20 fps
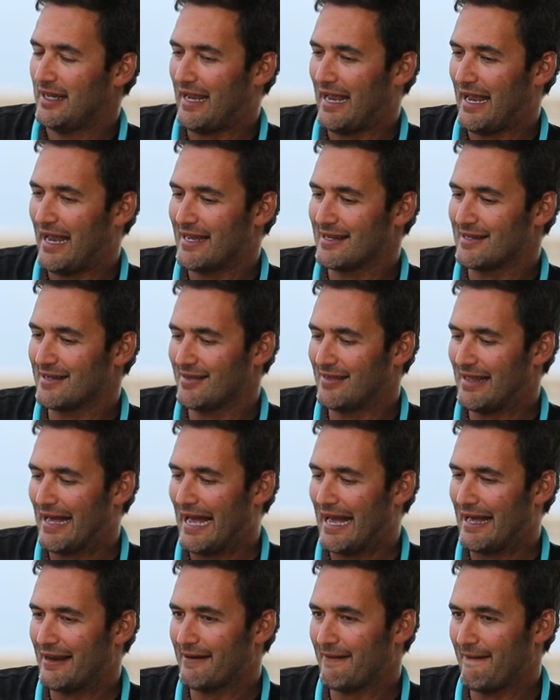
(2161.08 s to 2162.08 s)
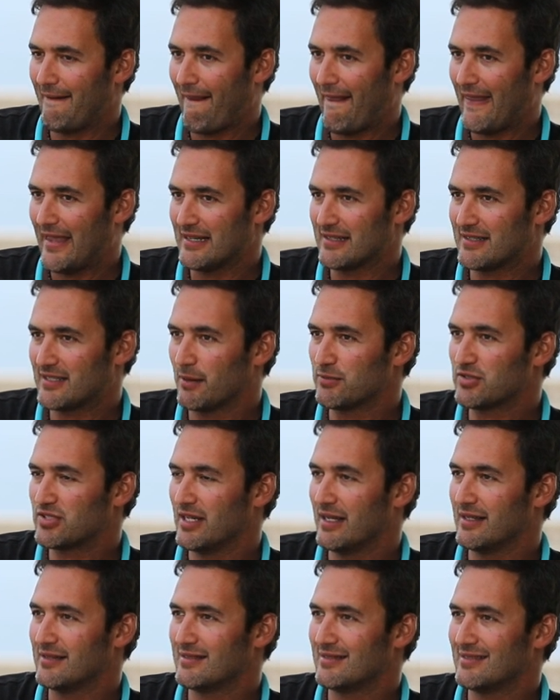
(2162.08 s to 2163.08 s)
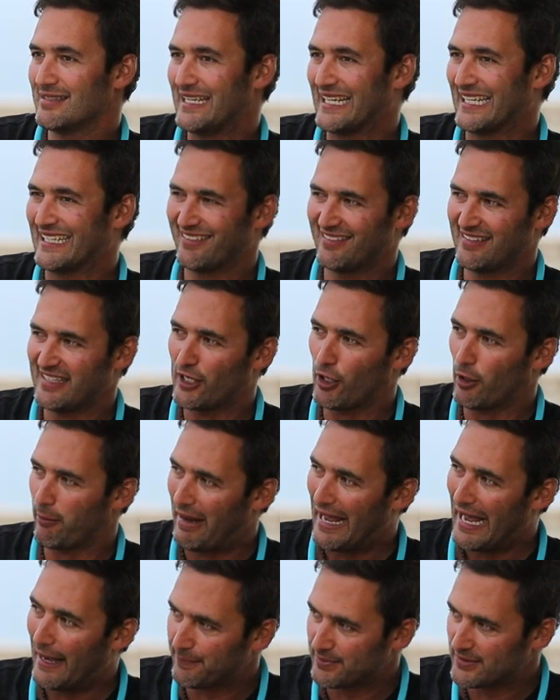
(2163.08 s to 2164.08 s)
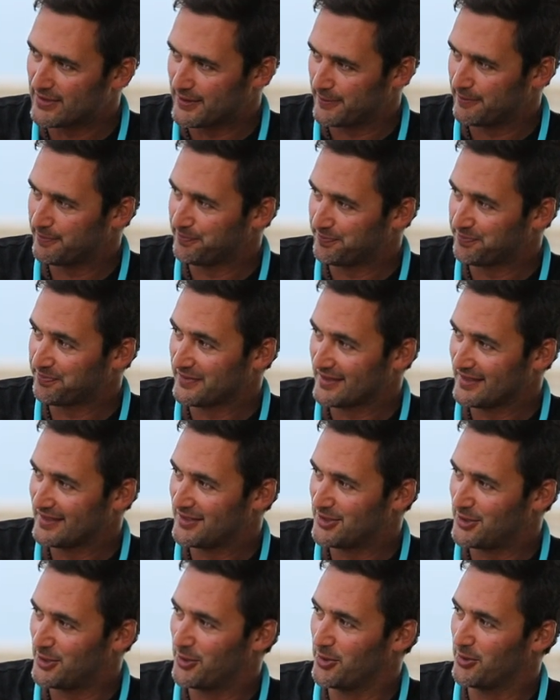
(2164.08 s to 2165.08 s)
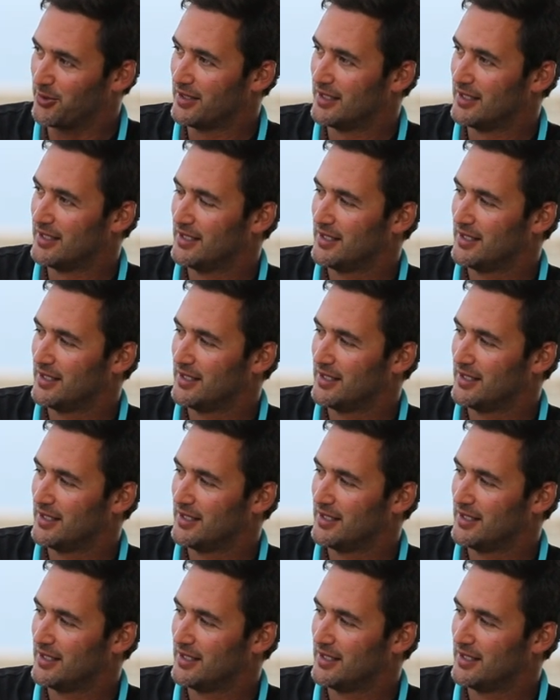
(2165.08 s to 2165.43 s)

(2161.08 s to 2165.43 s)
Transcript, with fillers: and that in some sense exceed our maps so